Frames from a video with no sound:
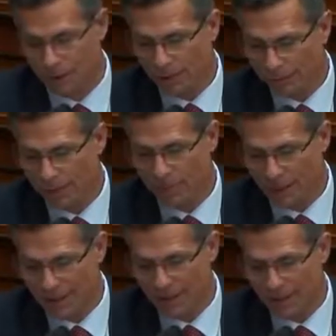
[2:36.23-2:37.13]

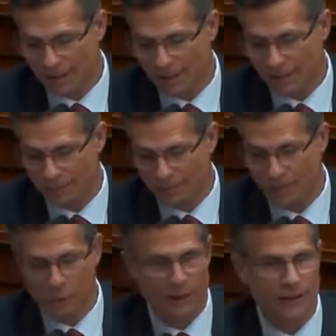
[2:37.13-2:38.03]
government-mandated
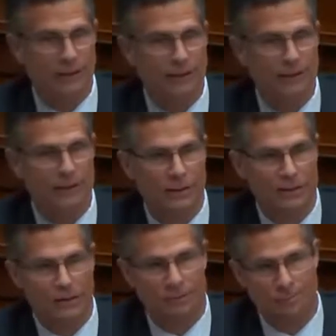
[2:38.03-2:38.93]
minimum wage
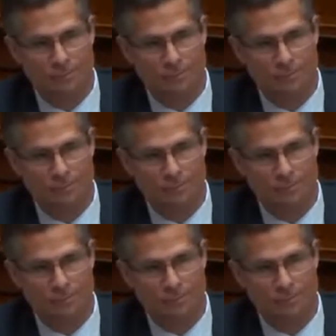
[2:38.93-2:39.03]
increases?